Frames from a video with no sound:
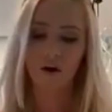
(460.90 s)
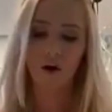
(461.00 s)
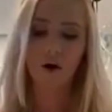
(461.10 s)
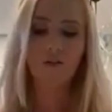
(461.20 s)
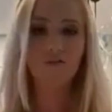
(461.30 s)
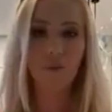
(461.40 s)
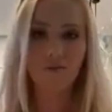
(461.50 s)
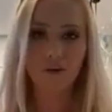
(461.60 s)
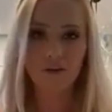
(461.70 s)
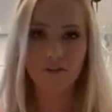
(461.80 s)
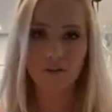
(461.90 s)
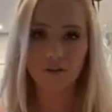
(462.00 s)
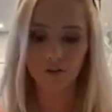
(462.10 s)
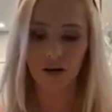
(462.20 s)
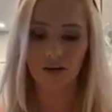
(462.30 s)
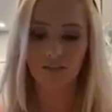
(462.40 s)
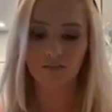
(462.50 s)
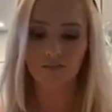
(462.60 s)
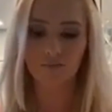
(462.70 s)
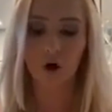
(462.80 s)
All of my friends are
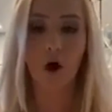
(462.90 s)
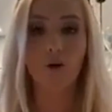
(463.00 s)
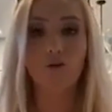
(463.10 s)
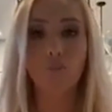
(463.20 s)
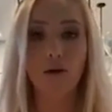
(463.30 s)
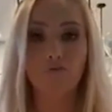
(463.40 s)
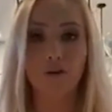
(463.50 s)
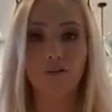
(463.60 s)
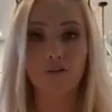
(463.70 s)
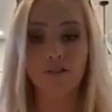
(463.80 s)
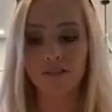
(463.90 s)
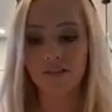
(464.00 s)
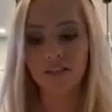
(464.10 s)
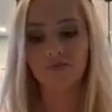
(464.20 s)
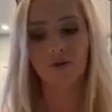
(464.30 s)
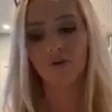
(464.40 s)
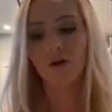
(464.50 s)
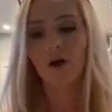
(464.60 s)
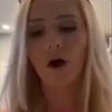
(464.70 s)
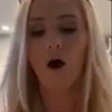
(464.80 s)
attractive. All of my friends are successful.
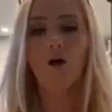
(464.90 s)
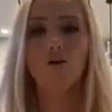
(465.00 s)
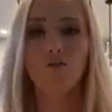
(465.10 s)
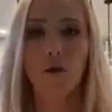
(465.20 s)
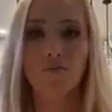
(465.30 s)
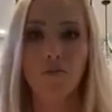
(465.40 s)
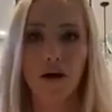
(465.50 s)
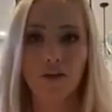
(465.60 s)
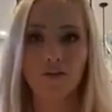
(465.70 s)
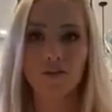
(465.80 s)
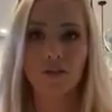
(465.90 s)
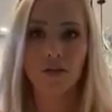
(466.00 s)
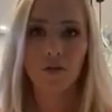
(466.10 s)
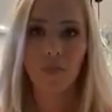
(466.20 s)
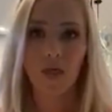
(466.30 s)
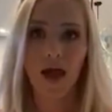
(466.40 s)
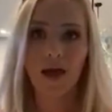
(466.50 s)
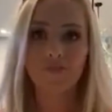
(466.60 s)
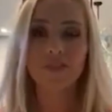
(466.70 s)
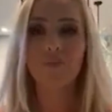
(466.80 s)
All of my friends
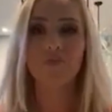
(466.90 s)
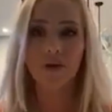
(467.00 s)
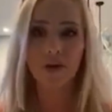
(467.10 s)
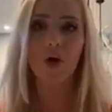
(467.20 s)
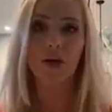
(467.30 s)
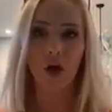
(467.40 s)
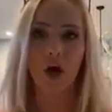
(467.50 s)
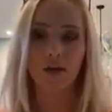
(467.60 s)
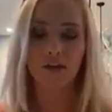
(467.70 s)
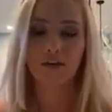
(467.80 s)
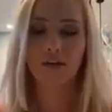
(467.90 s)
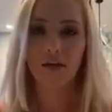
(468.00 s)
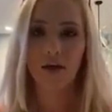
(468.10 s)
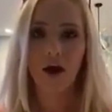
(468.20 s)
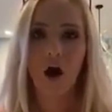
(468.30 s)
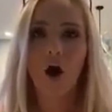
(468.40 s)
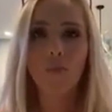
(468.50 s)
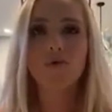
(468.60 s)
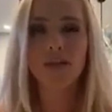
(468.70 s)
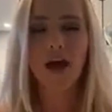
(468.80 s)
have something going on.
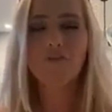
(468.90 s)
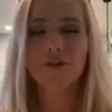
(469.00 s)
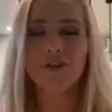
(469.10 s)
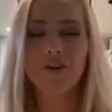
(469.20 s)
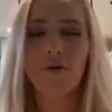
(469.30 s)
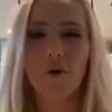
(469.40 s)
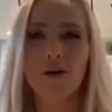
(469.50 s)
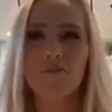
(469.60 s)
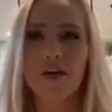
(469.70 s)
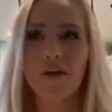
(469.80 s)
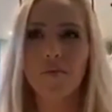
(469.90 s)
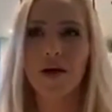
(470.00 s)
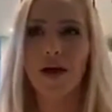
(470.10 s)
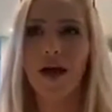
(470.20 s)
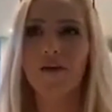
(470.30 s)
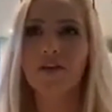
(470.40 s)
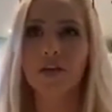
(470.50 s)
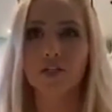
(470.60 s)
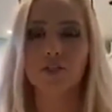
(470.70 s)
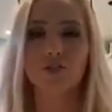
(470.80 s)
Almost every single one of them have an
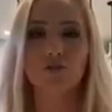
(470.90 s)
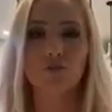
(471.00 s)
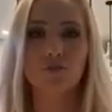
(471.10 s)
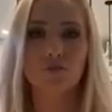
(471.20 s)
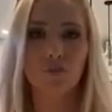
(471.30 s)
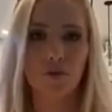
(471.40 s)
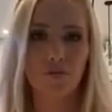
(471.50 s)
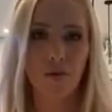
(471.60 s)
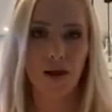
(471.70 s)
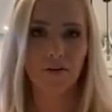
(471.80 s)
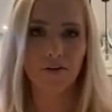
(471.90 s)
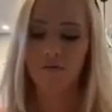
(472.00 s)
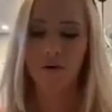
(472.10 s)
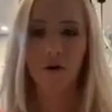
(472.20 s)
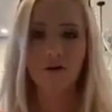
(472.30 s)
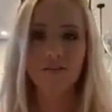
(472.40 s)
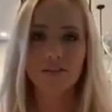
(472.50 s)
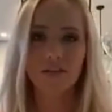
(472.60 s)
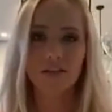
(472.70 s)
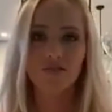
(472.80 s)
issue with men. They're all
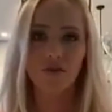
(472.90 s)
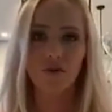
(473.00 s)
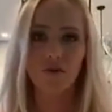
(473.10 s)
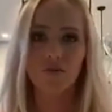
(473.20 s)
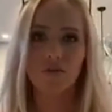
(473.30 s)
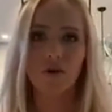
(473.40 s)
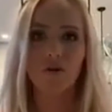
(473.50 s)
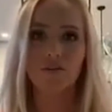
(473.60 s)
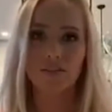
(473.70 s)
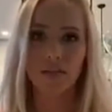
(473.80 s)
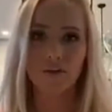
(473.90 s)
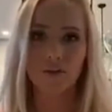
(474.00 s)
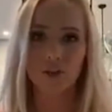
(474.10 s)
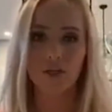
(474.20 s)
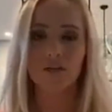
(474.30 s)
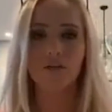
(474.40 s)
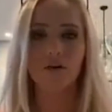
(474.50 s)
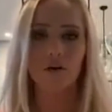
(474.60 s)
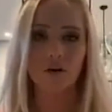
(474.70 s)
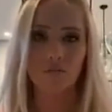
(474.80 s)
successful, they're all intelligent, they're
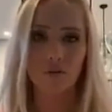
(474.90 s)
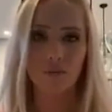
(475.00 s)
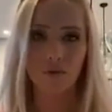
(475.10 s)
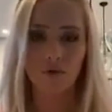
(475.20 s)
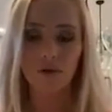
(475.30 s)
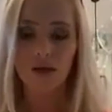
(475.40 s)
all good people.